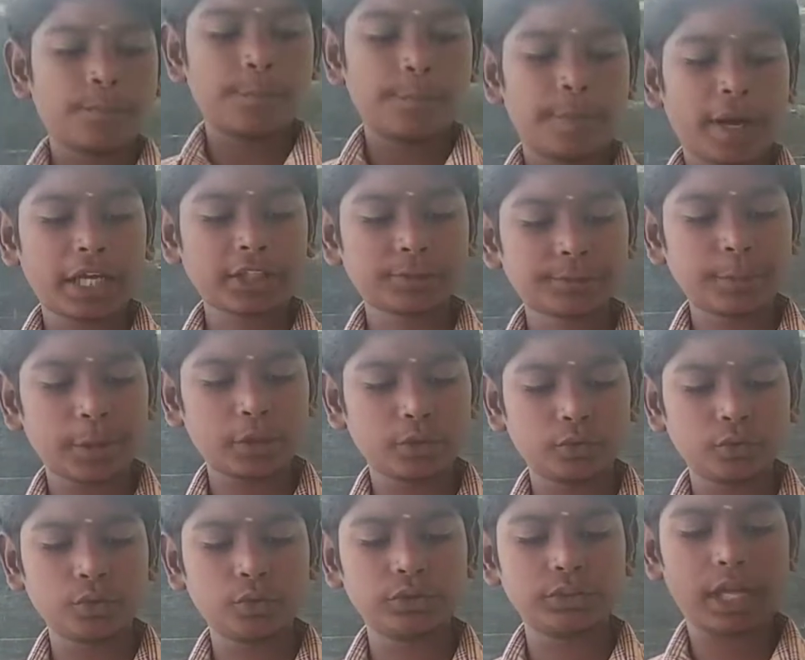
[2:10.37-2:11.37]

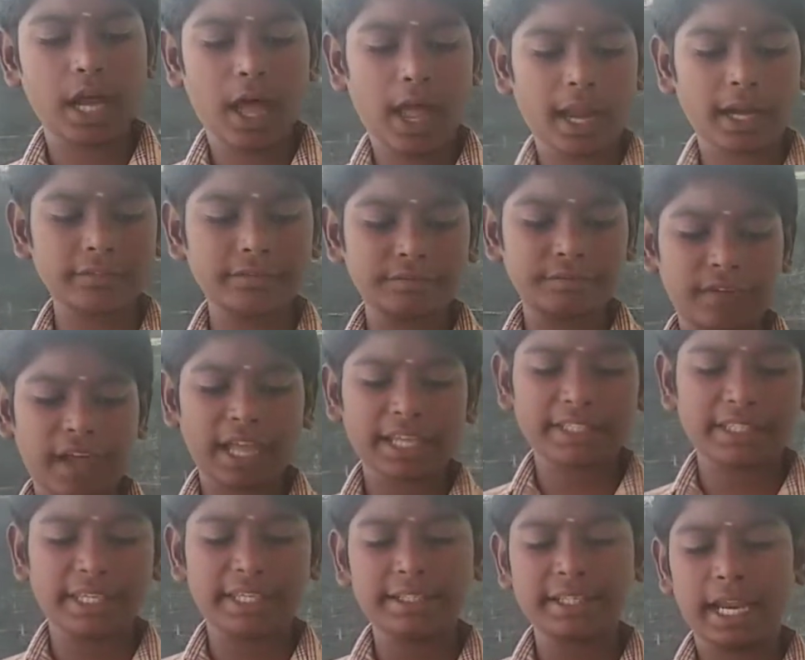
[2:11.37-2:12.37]
Passepartout and
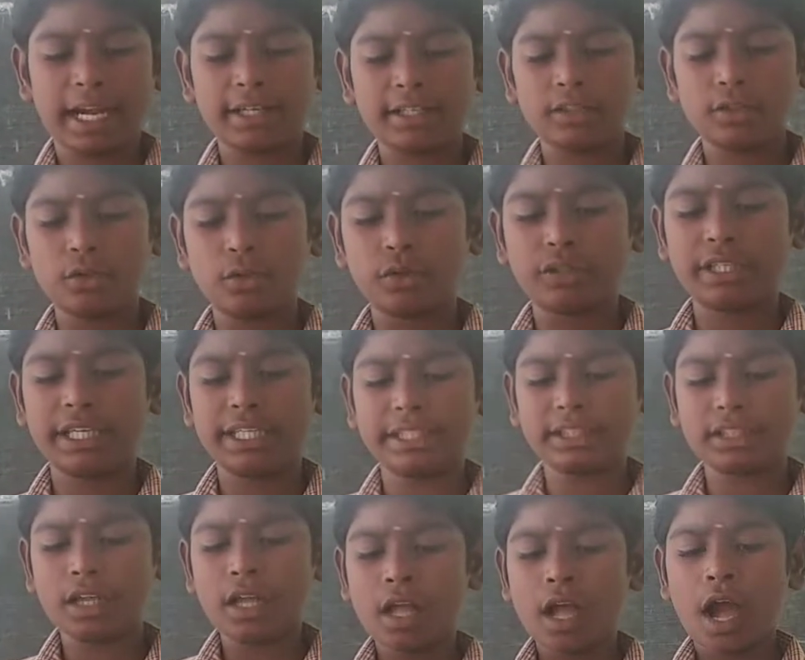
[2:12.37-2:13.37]
waiting and looking
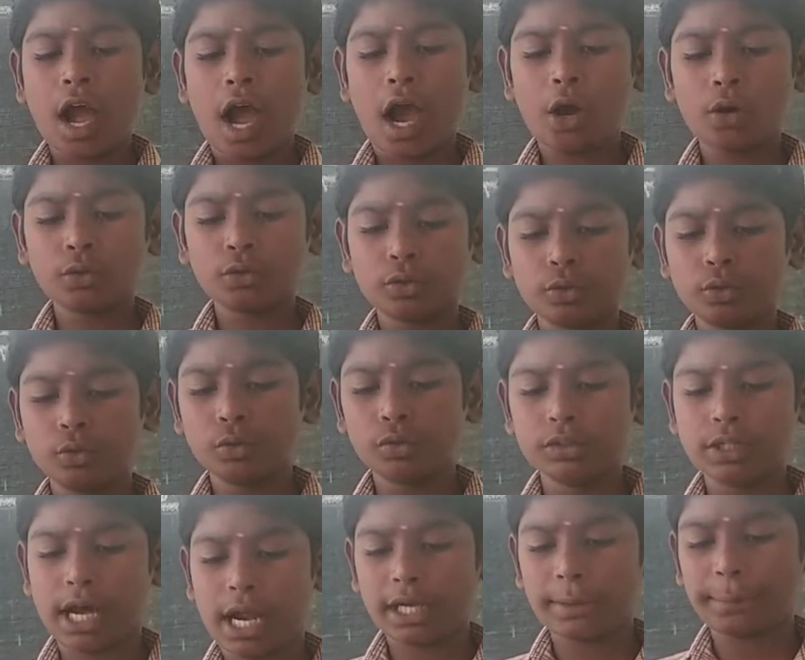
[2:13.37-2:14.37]
out could
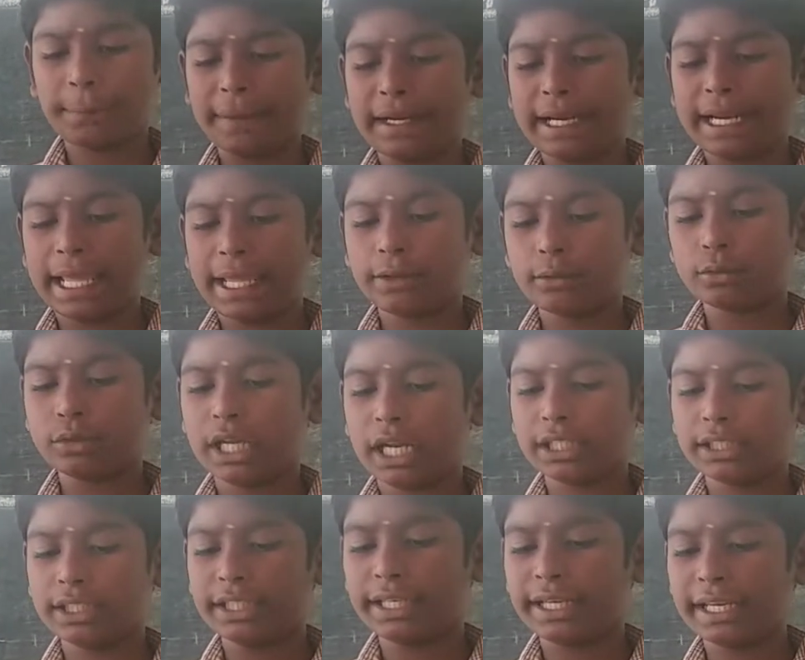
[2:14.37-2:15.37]
not believe that
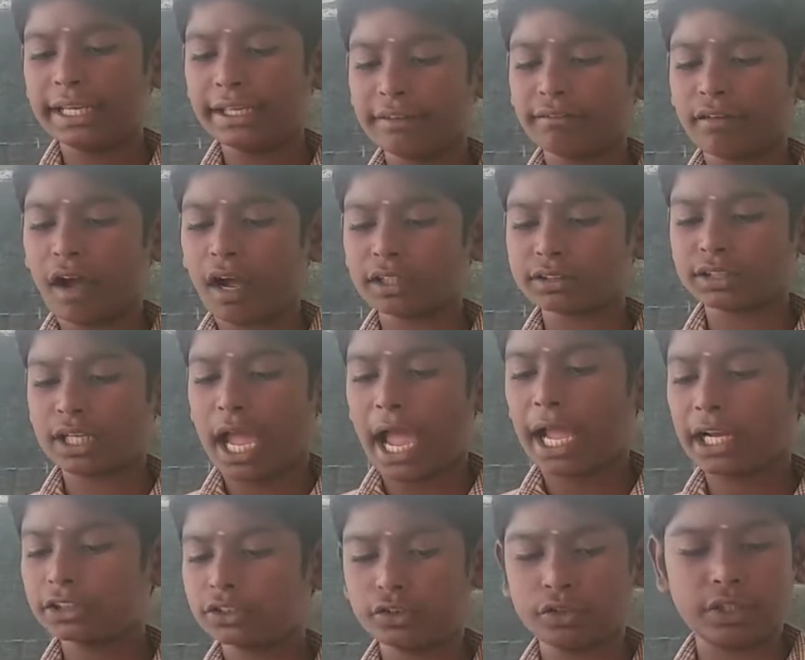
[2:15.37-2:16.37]
he was
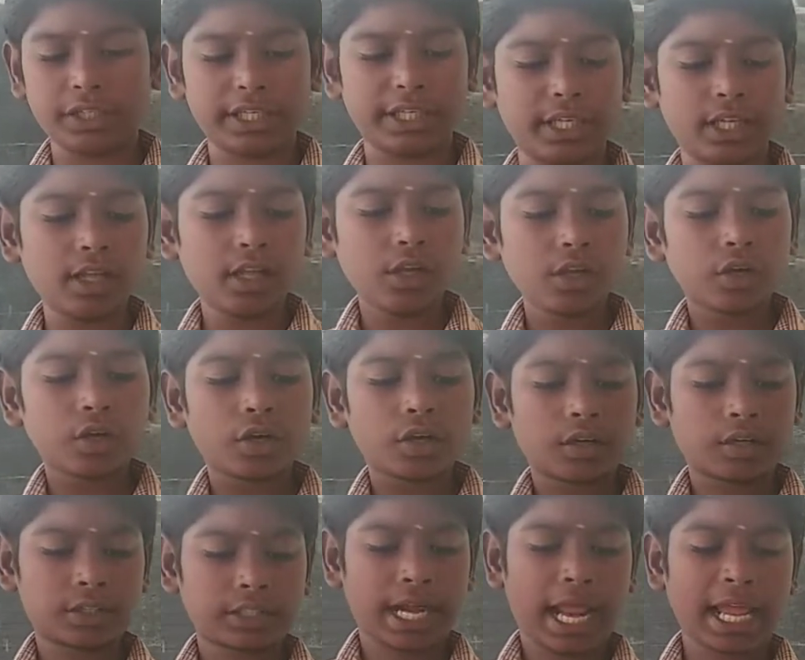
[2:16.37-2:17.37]
actually
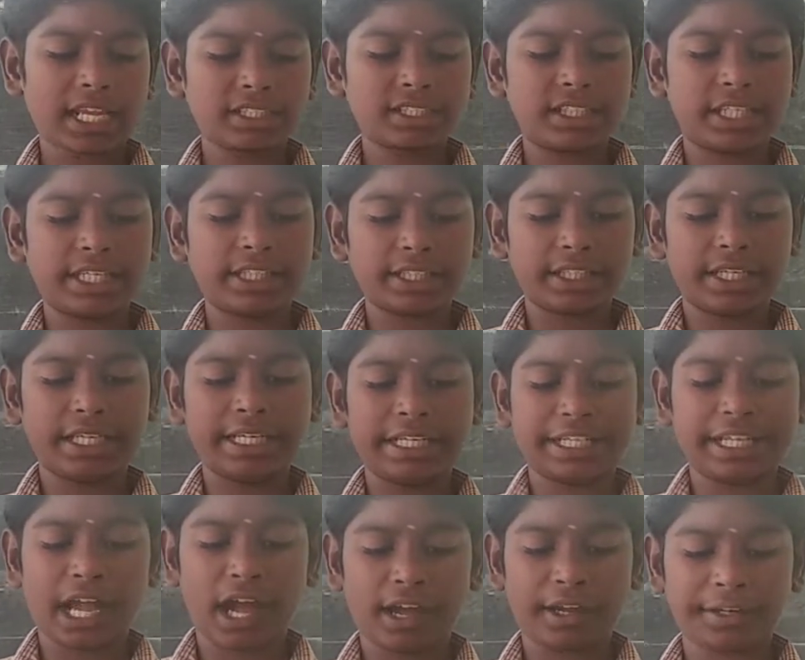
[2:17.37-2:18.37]
crossing
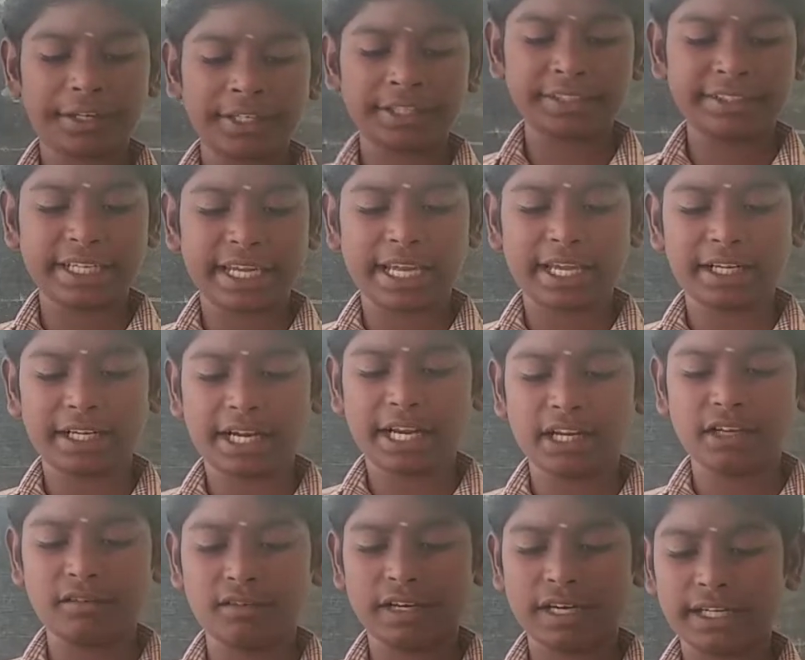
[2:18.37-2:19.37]
India in a
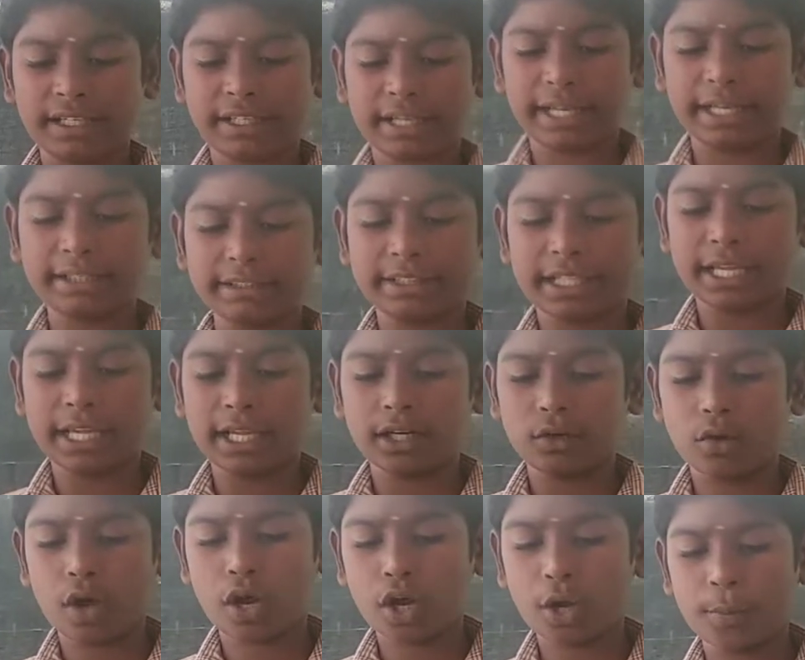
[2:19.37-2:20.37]
railway train. The
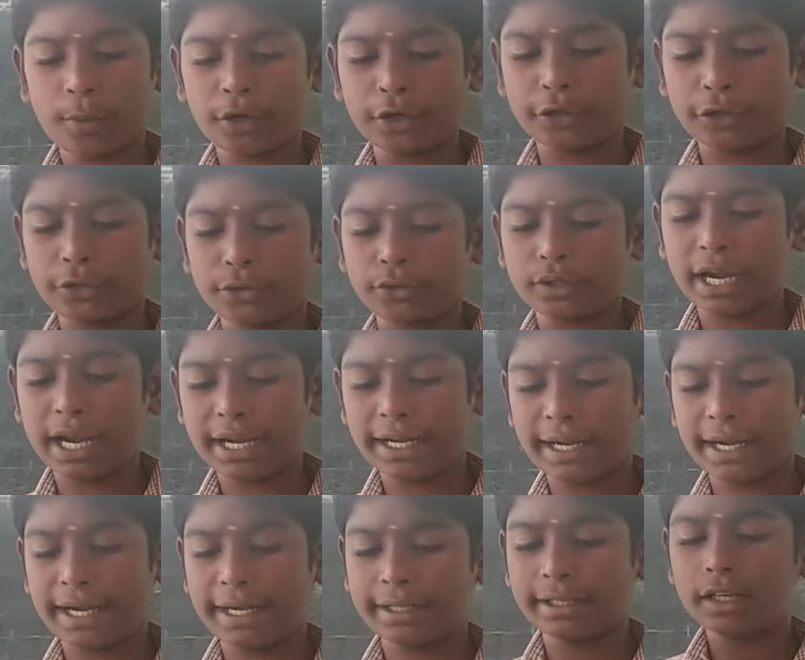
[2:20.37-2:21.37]
locomotive,
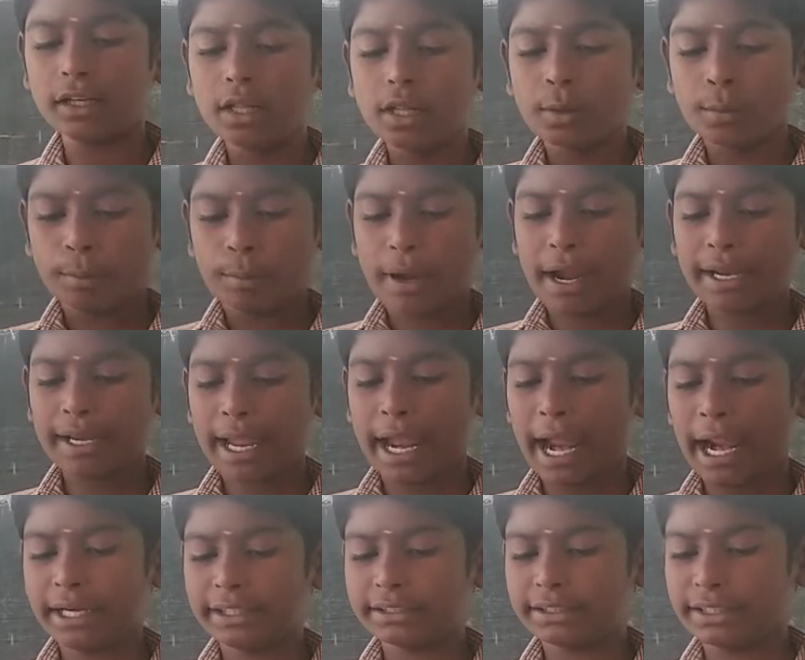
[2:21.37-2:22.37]
guided by
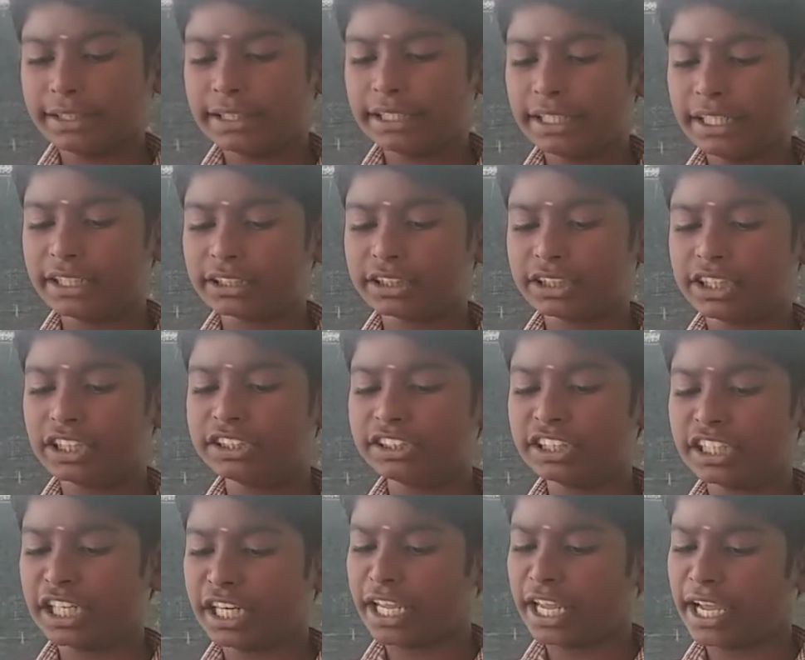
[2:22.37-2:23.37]
an English
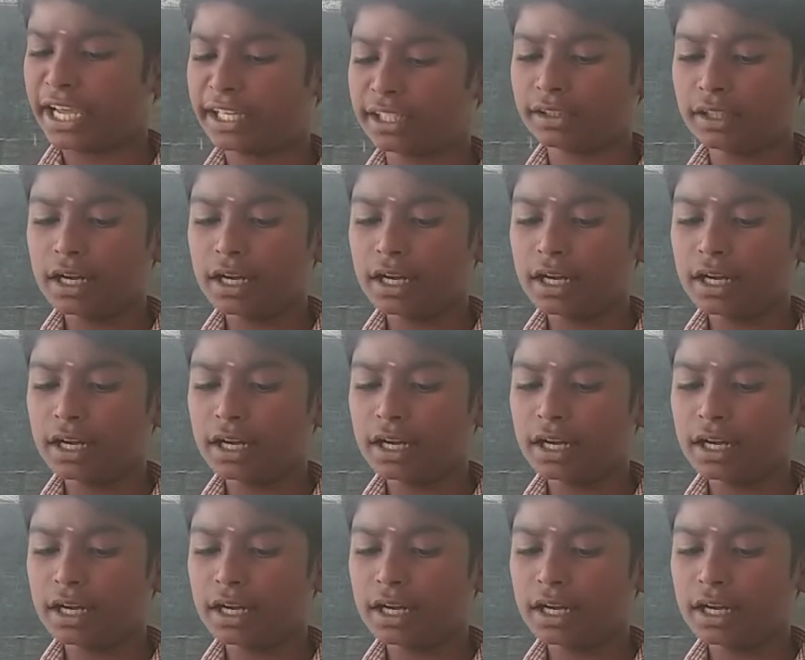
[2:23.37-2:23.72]
engineer